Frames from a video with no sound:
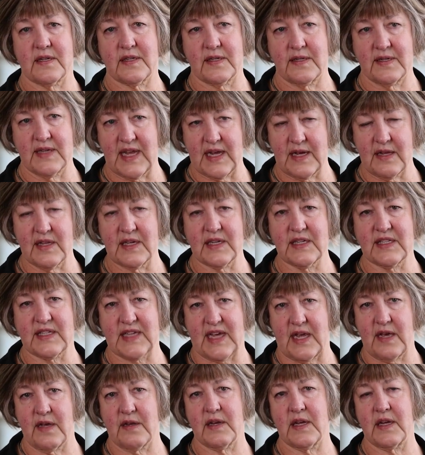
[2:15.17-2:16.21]
nailing
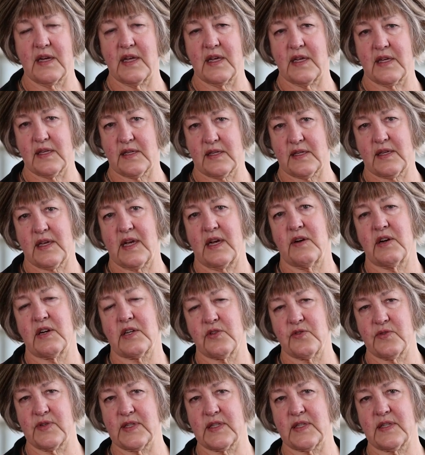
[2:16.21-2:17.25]
down any
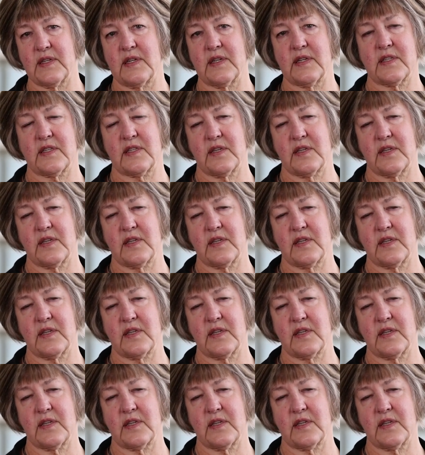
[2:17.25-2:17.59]
characteristics.